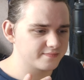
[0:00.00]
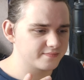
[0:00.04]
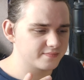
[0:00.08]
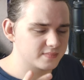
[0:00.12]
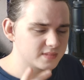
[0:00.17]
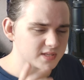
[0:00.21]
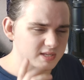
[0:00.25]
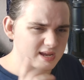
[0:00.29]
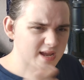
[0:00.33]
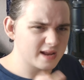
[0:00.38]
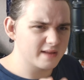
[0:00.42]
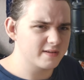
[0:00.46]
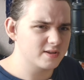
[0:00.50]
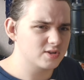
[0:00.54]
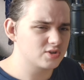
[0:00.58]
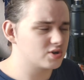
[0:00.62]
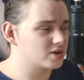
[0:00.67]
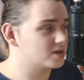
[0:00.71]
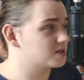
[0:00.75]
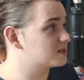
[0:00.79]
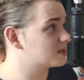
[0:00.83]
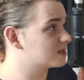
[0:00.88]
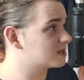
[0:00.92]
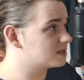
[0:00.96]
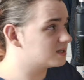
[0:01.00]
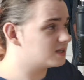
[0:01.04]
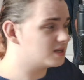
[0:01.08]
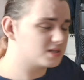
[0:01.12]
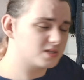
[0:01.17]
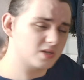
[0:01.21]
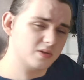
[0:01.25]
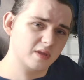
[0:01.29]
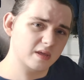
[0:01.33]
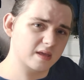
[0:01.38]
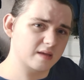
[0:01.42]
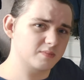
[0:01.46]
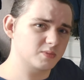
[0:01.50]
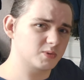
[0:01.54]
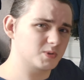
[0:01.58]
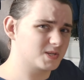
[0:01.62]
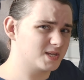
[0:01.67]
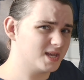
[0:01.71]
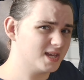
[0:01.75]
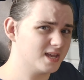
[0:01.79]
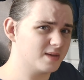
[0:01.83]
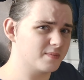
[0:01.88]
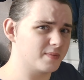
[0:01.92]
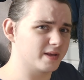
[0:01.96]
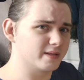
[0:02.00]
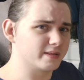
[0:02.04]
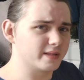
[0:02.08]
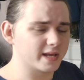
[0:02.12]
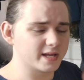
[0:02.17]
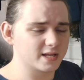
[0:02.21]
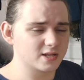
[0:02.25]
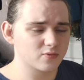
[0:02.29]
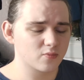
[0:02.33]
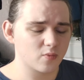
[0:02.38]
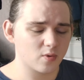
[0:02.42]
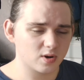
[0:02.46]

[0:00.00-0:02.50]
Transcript: is kind of interesting because this only comes with gigabit LAN,